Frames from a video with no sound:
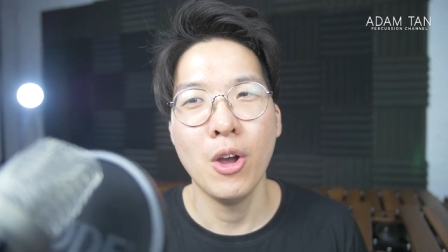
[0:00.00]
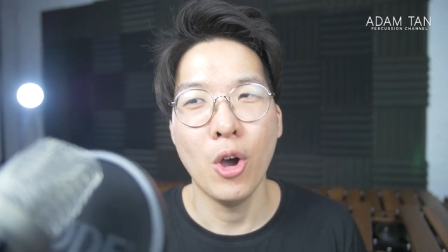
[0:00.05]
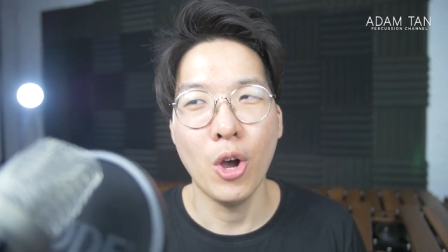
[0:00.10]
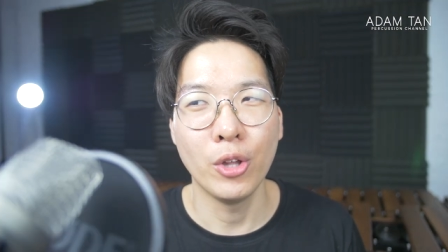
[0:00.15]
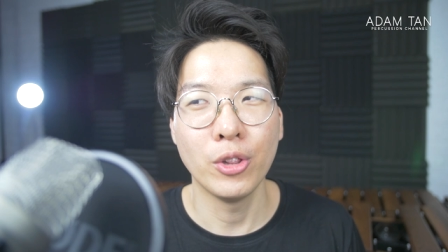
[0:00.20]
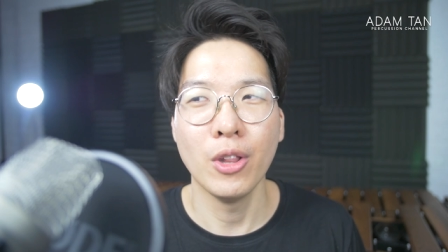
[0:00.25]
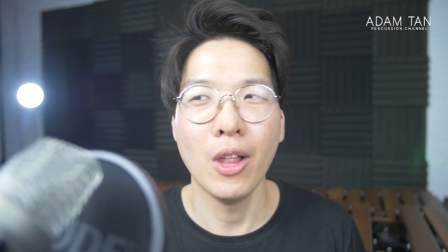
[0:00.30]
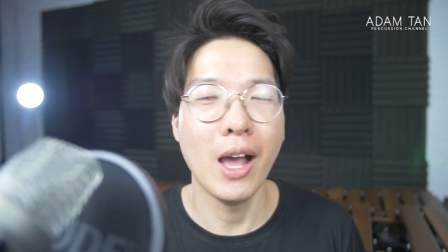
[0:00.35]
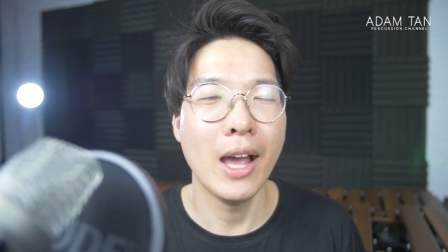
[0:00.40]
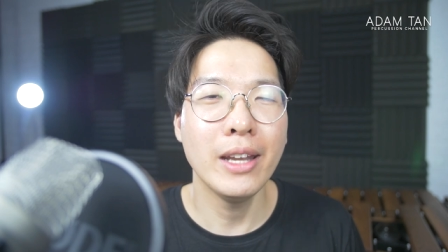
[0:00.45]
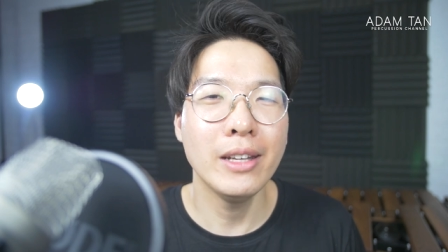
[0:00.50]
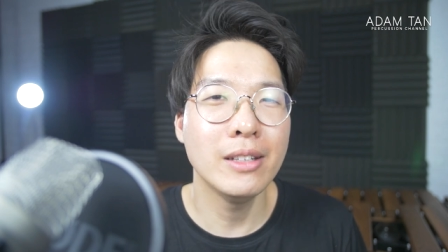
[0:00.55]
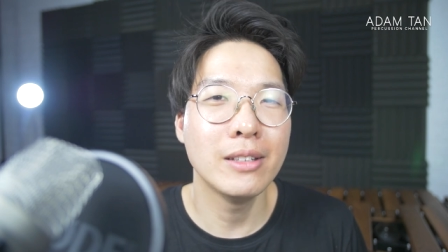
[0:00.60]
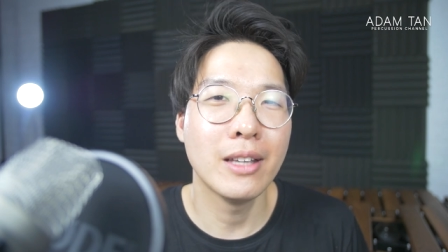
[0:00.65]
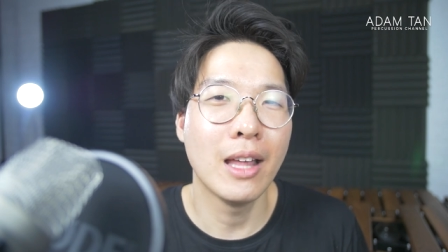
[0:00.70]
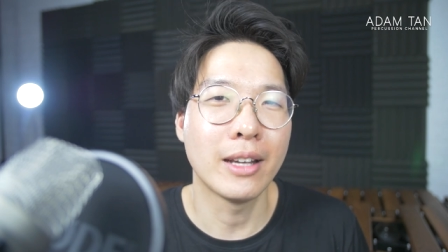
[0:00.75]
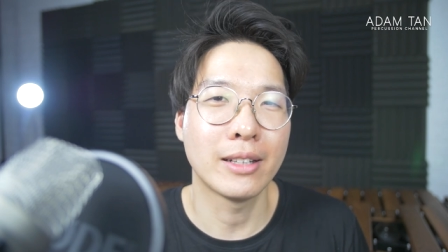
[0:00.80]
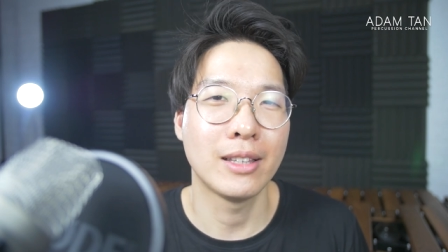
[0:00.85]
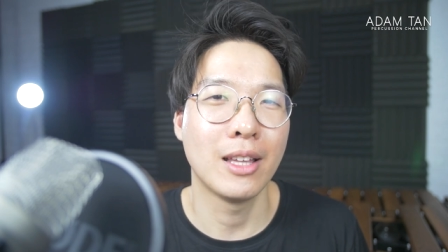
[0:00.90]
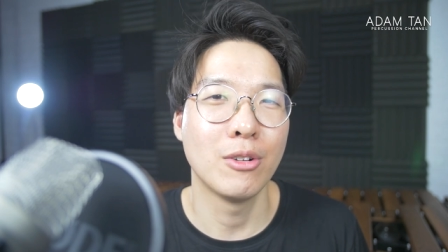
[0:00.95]
online.
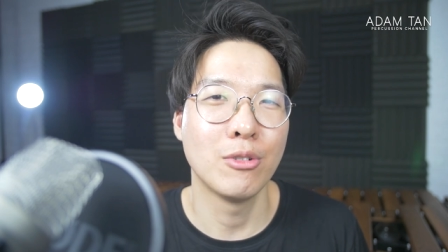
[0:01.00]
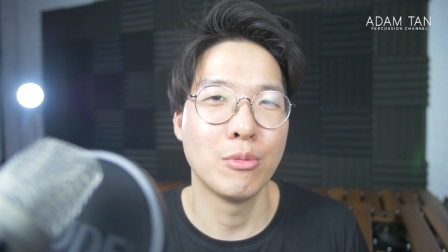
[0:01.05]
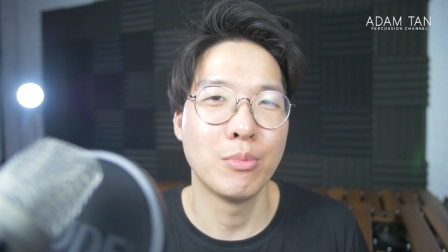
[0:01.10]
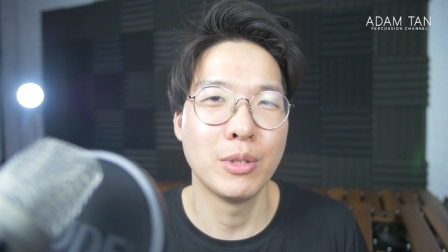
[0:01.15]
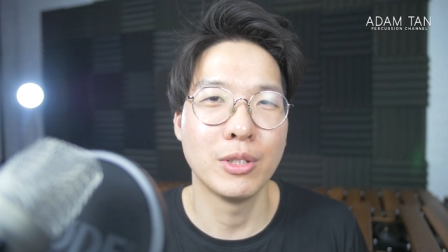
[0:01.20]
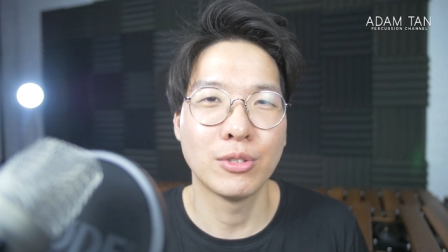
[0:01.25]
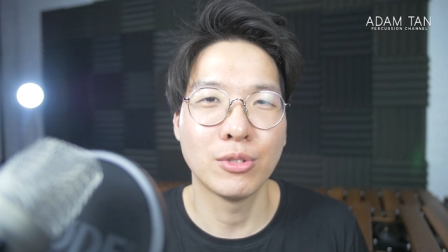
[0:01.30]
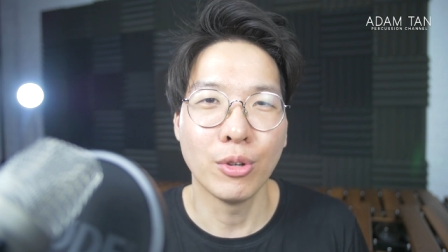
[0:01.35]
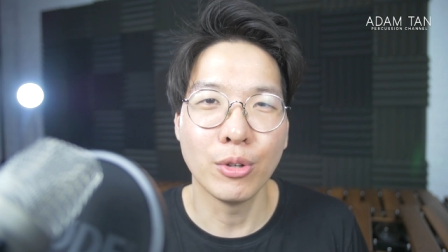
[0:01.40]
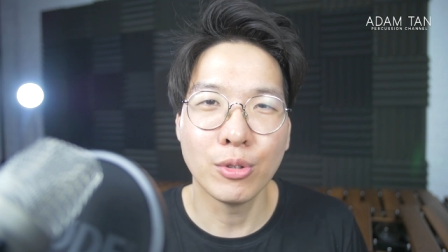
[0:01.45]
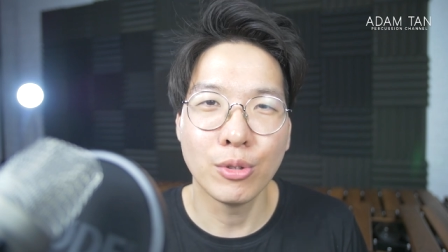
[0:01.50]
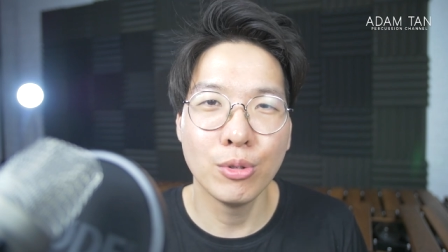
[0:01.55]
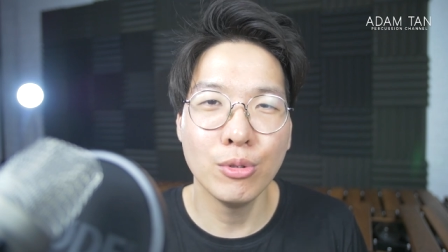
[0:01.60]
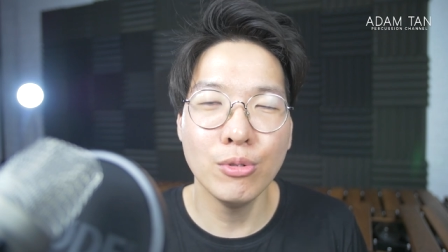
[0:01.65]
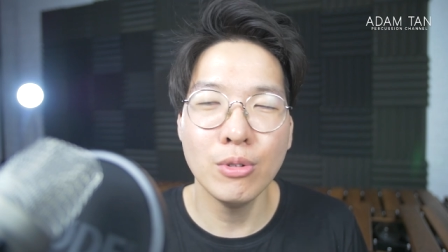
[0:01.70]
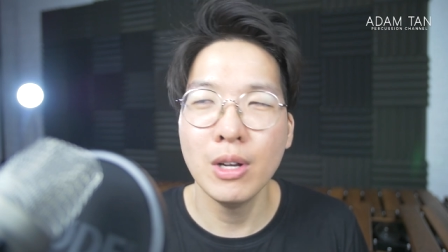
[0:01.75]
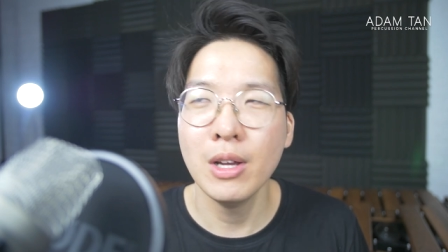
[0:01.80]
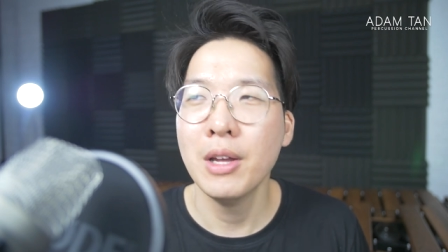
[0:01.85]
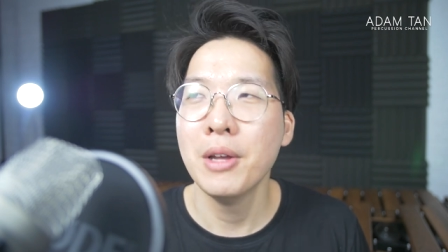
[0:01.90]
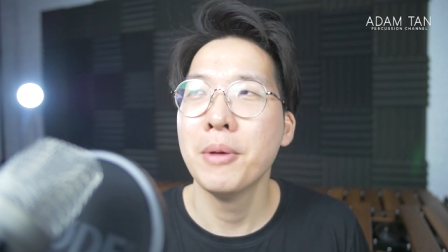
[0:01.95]
Like, that would be so
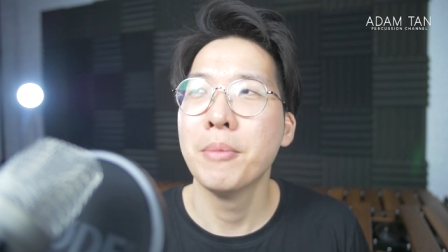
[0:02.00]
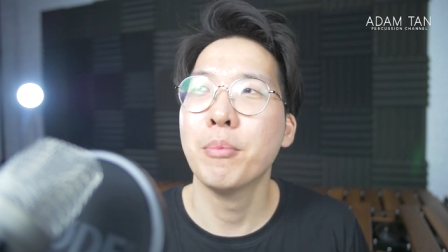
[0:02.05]
cool.